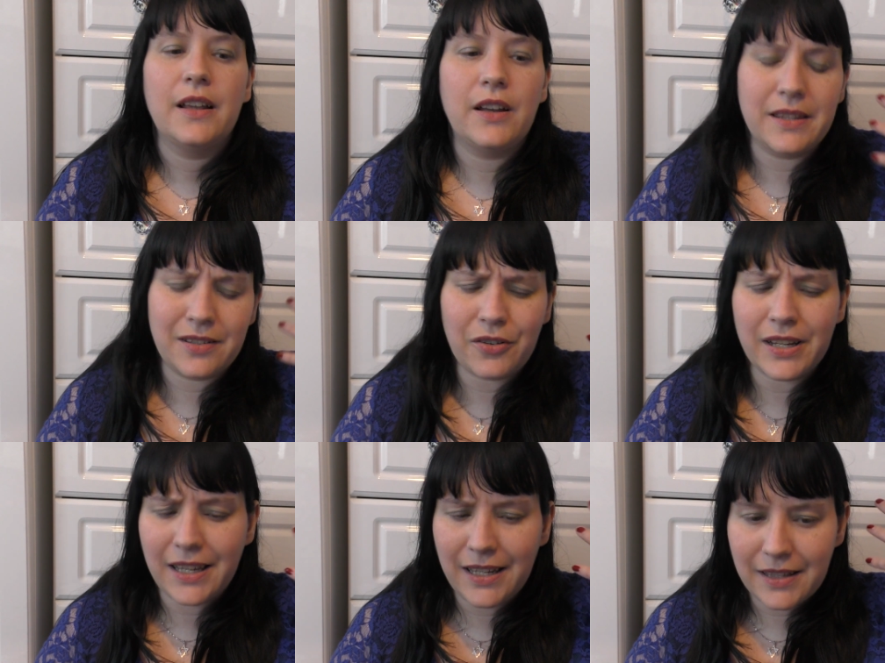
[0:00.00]
like sorry
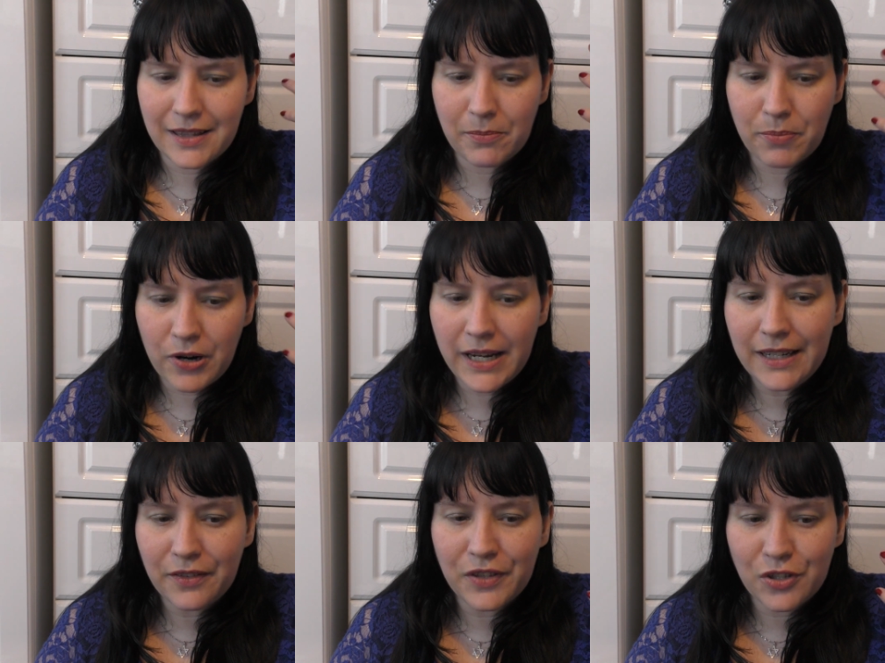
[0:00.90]
the the
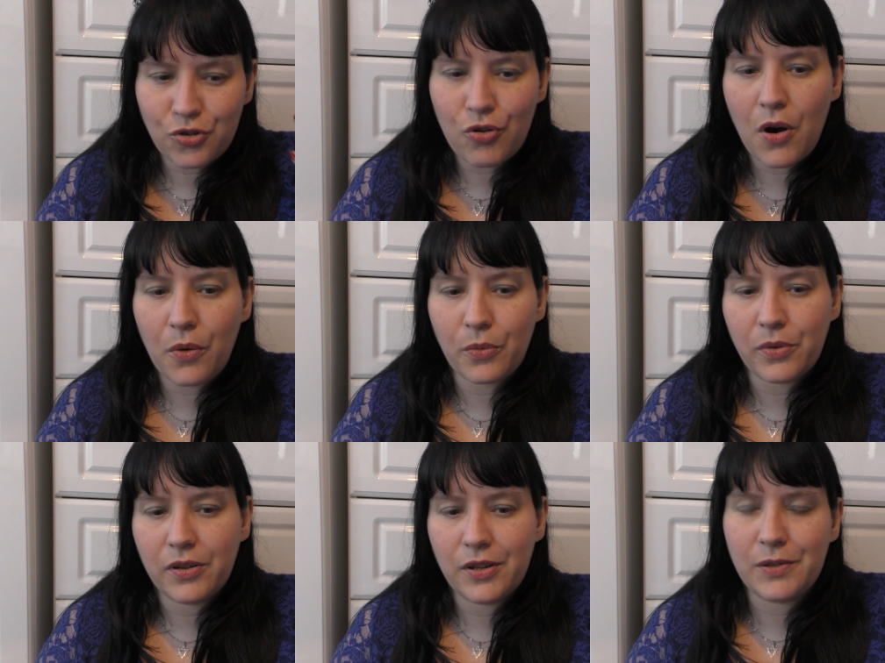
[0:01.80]
brain of the troll
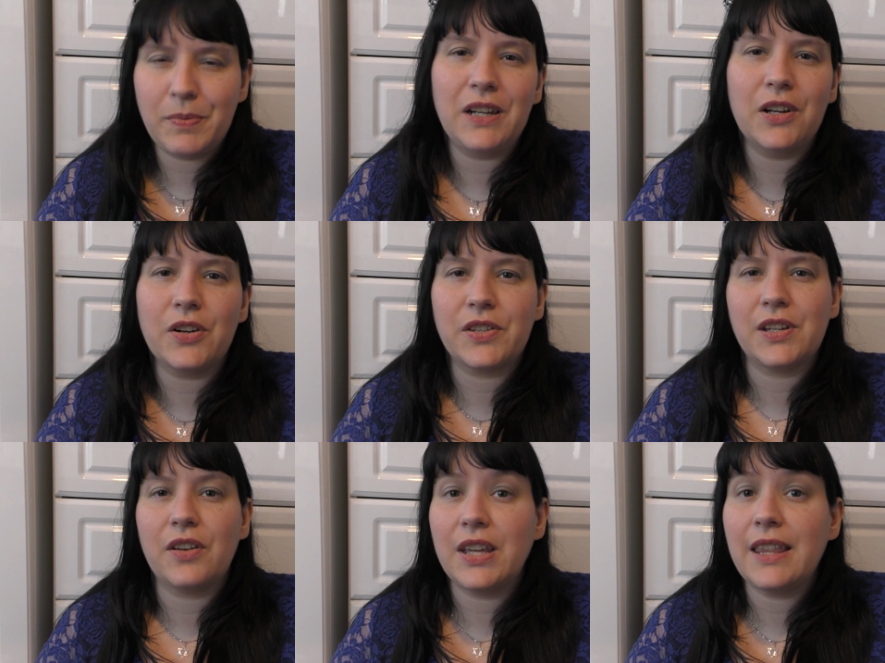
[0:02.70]
who's being
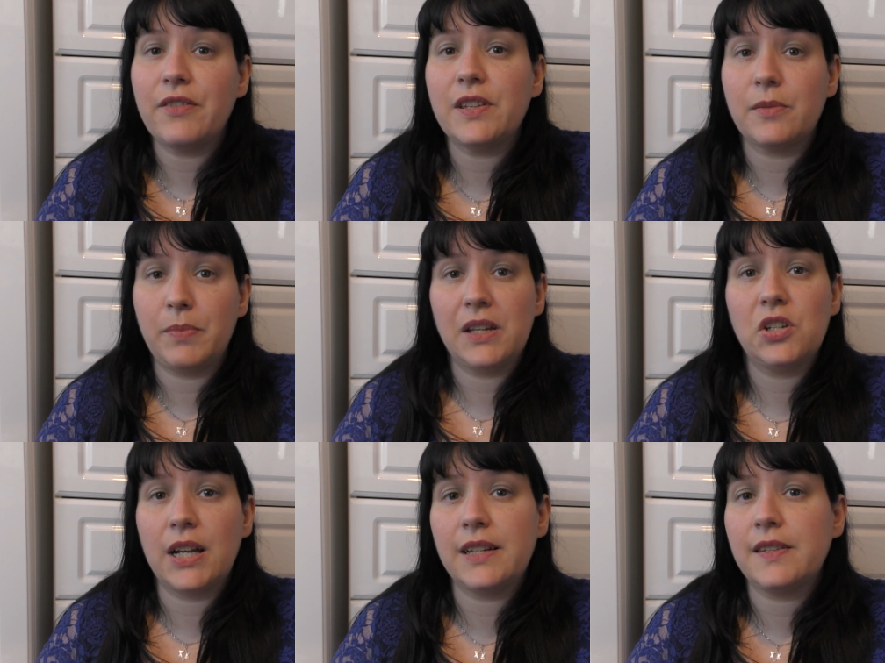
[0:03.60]
nasty i think there is a bit of
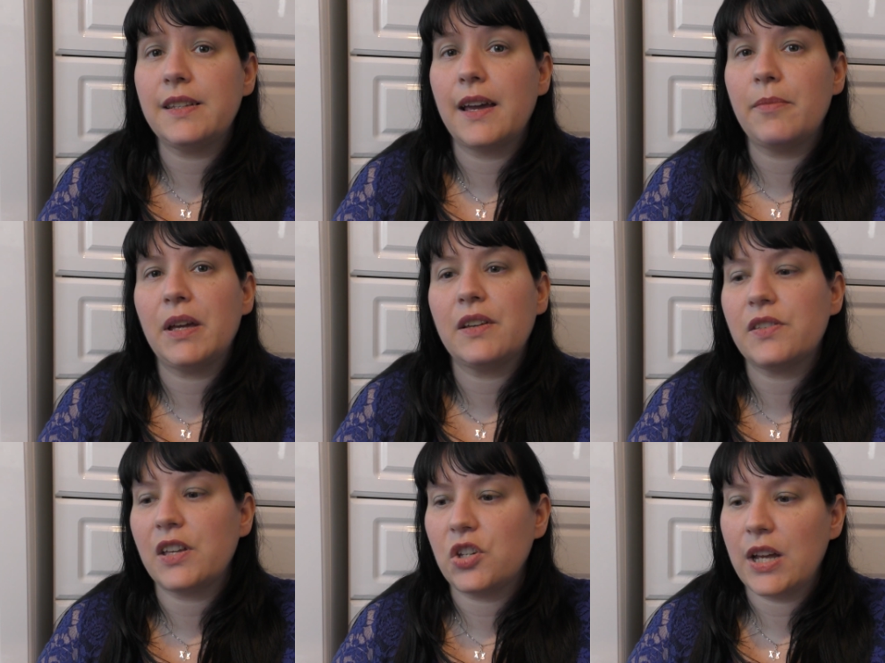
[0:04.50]
jealousy there because
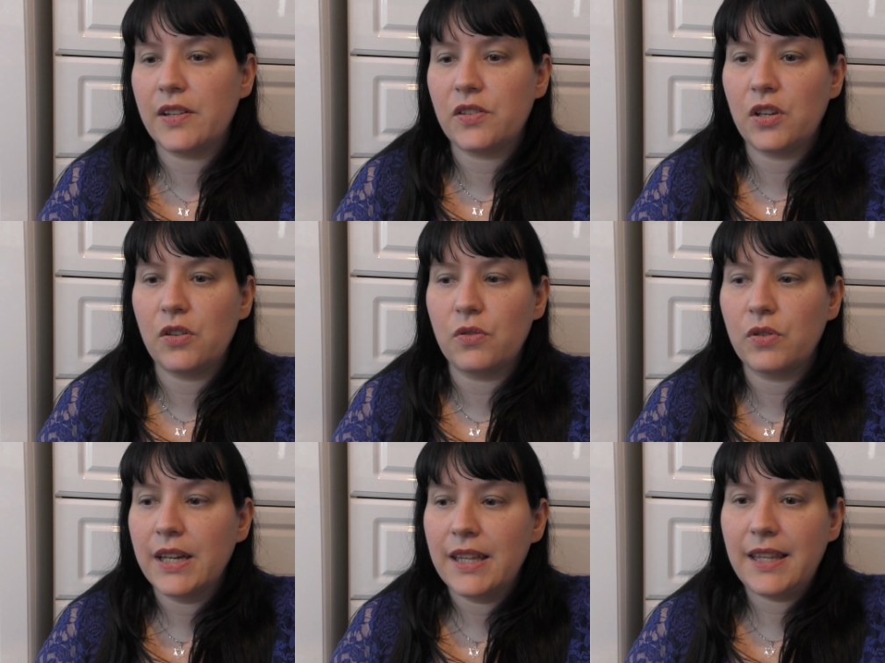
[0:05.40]
they're jealous that you're
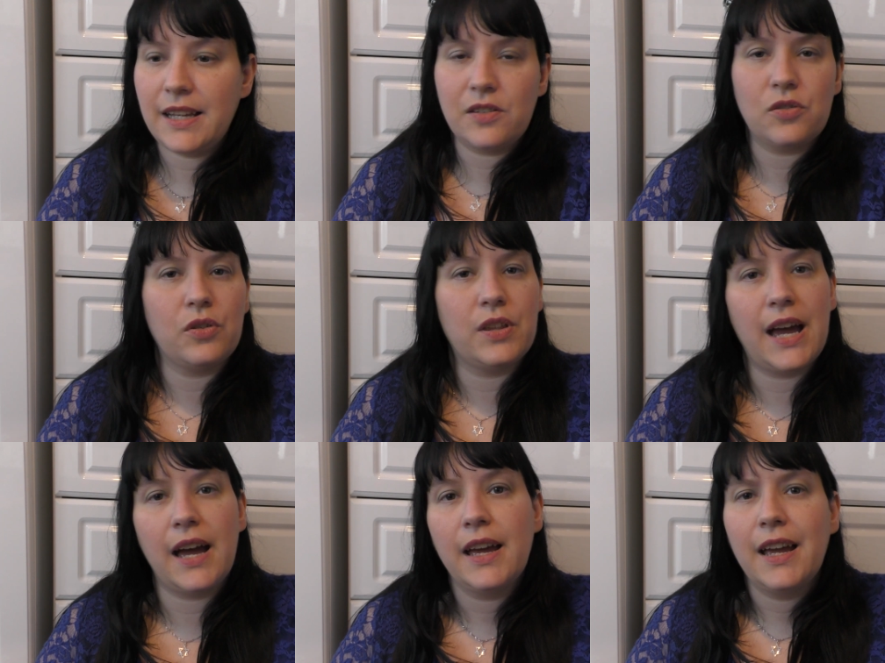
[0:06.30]
this or you're
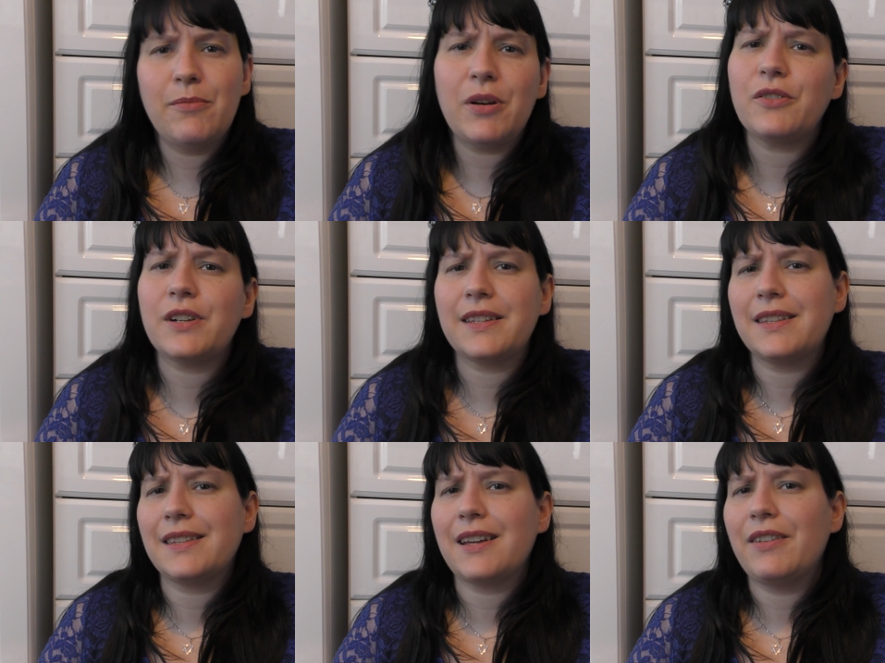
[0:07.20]
that it might not
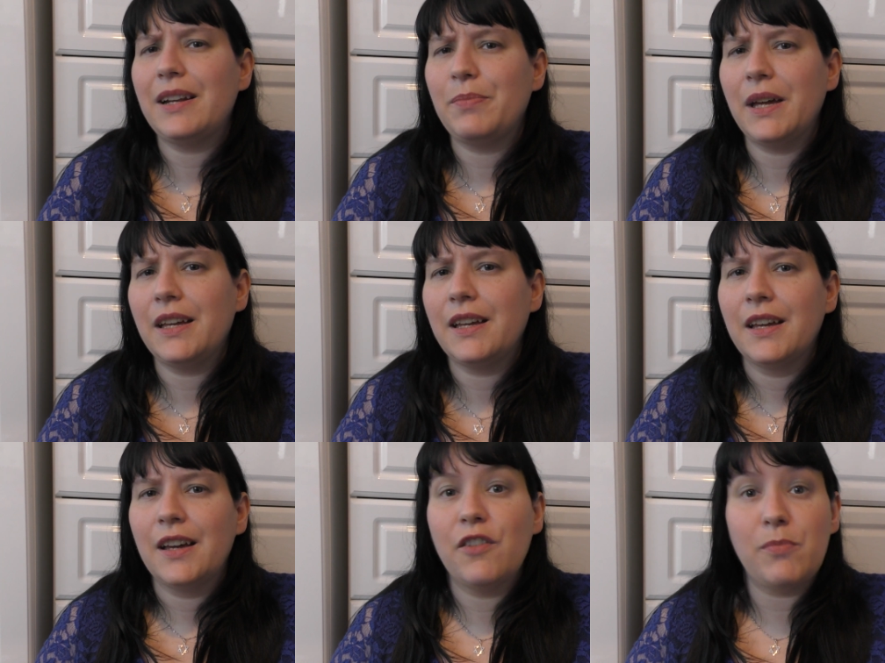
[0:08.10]
necessarily be
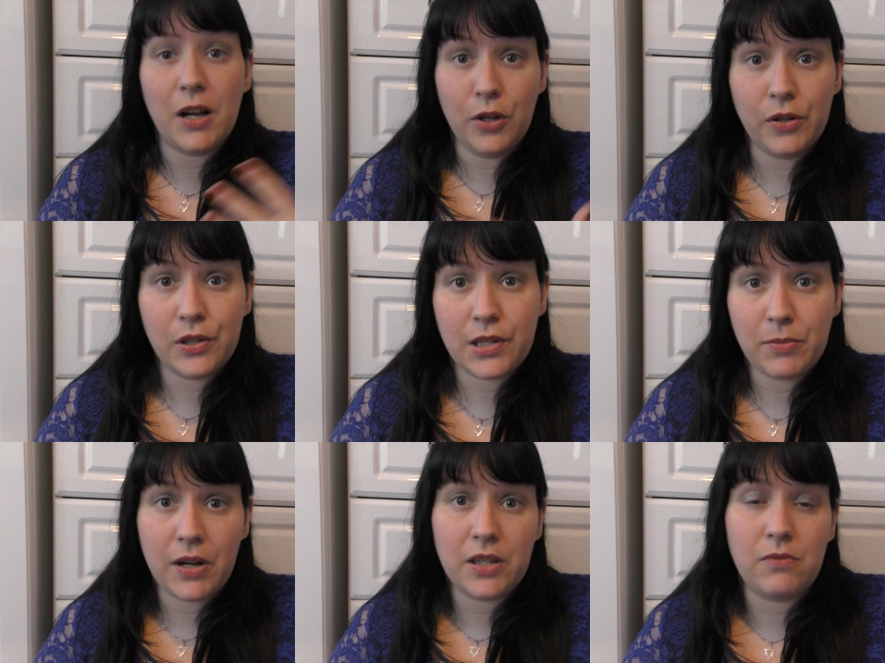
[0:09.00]
of my looks it
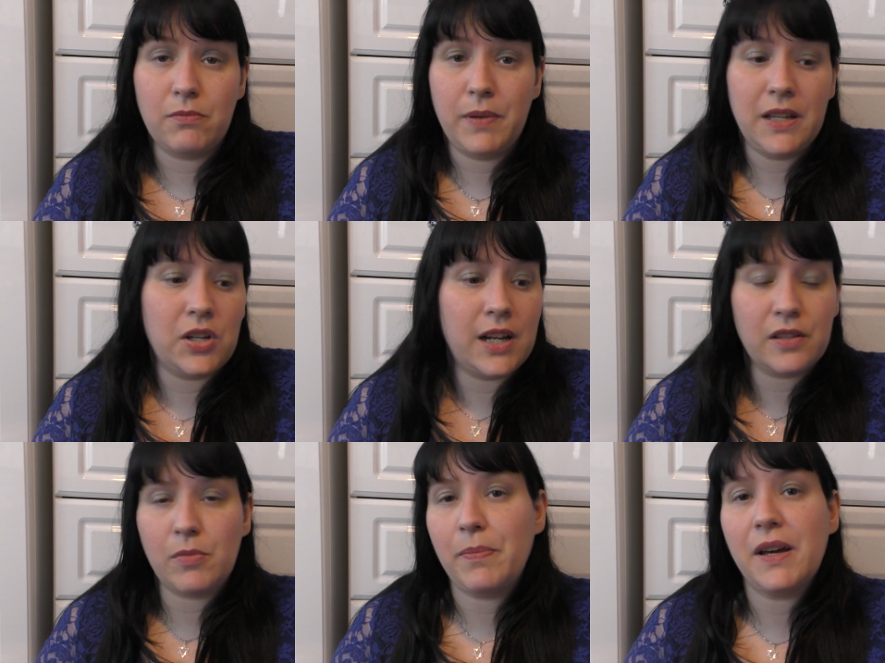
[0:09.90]
might be
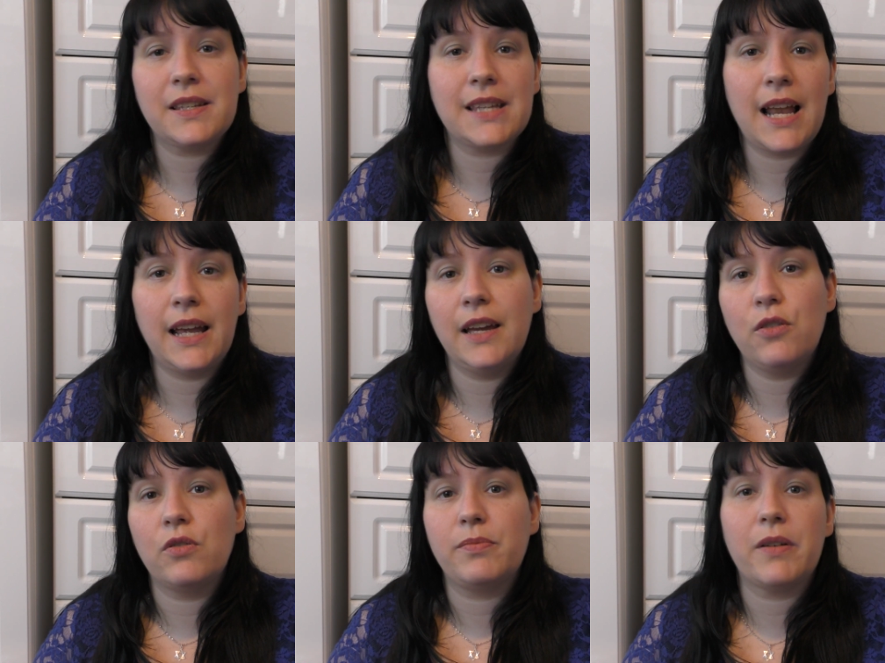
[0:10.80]
jealous of my personality
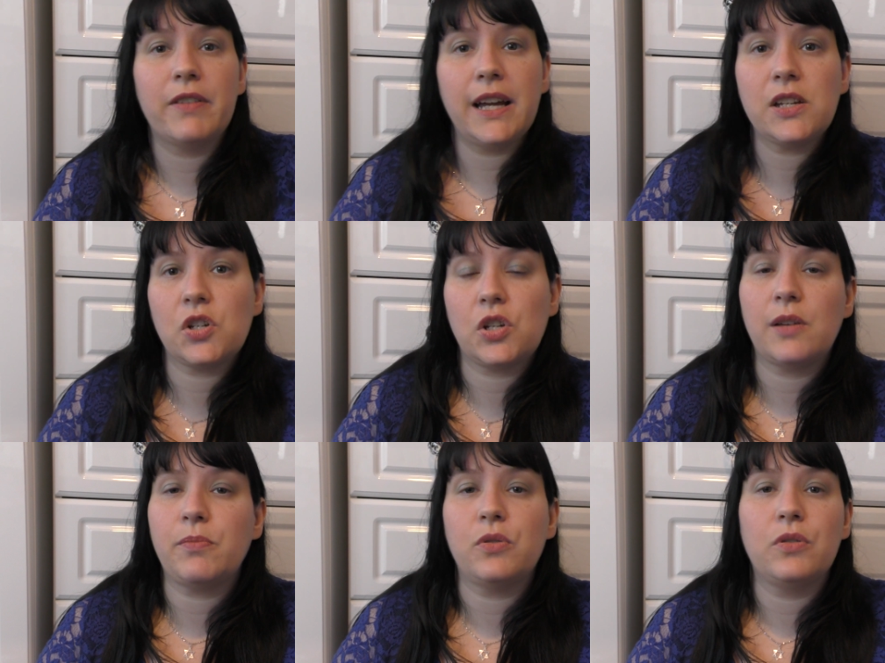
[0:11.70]
or of my
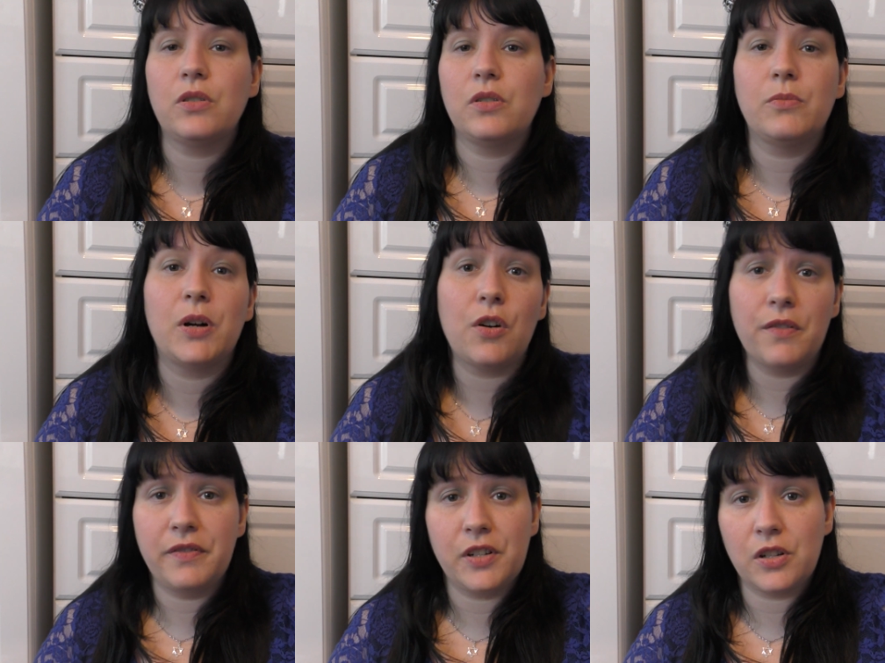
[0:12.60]
relationship or or my
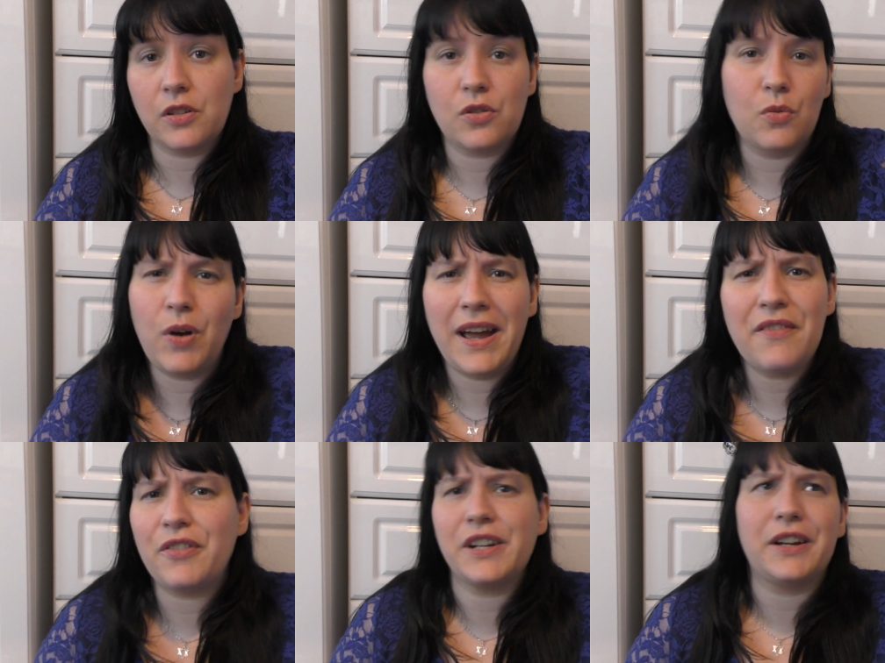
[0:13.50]
confidence or
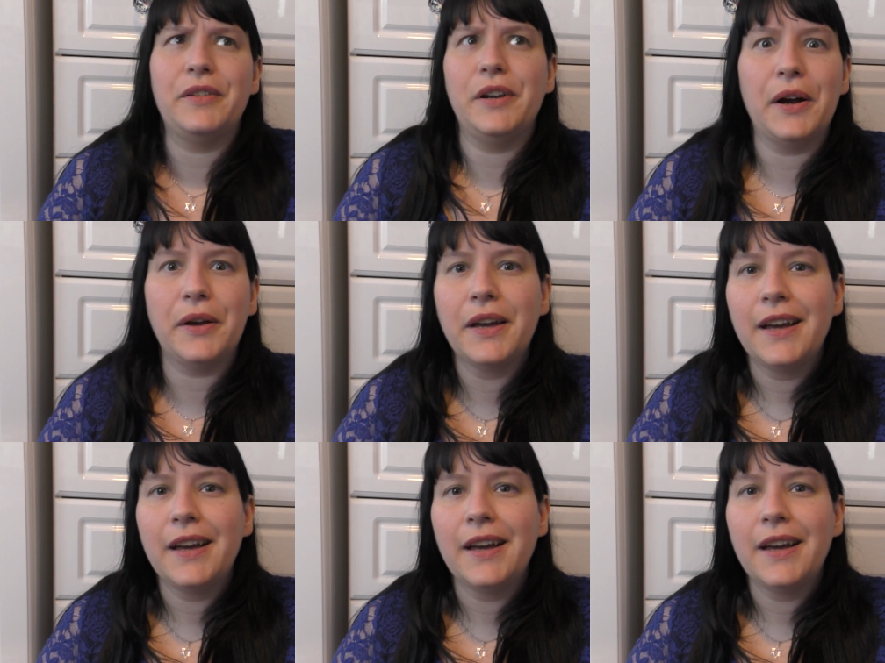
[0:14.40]
whatever i don't know